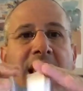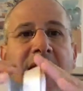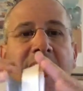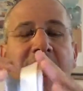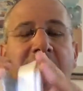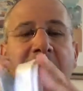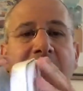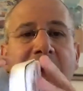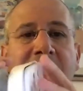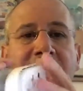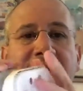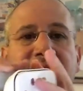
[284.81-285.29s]

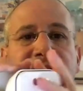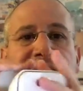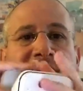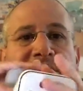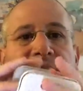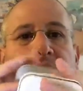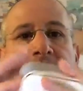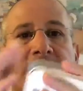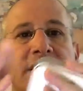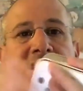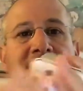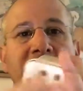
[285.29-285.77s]
as
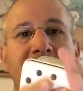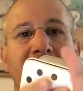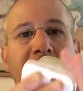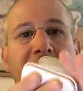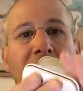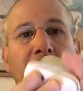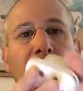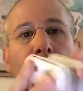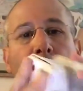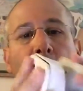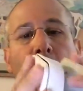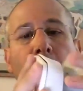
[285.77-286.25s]

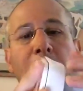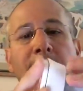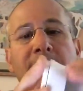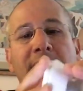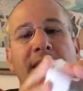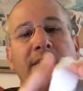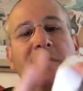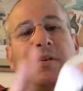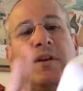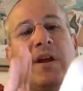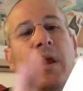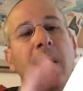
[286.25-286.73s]
the wall
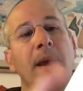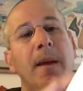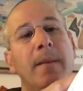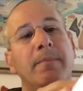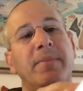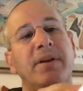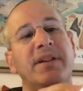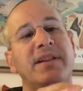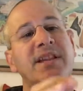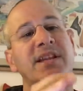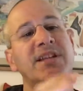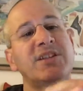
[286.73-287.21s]
mount,
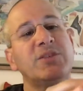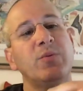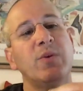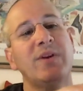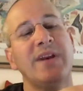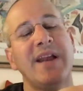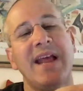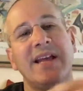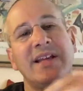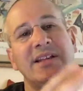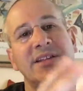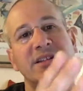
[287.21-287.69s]
but this one
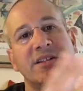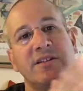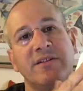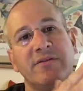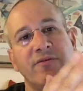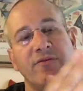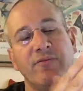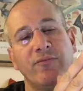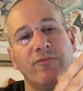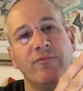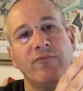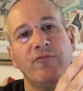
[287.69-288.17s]
has
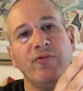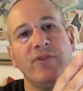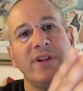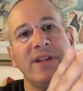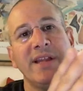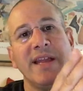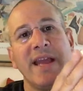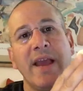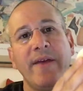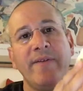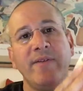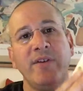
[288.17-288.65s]

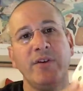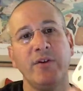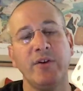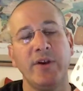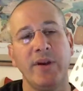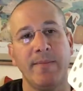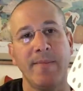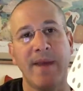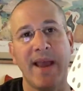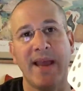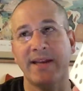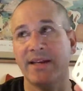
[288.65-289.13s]
really
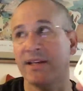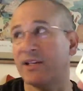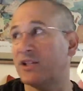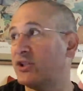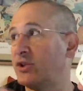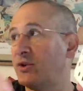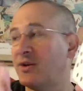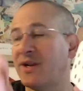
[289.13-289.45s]
heavy-duty magnets.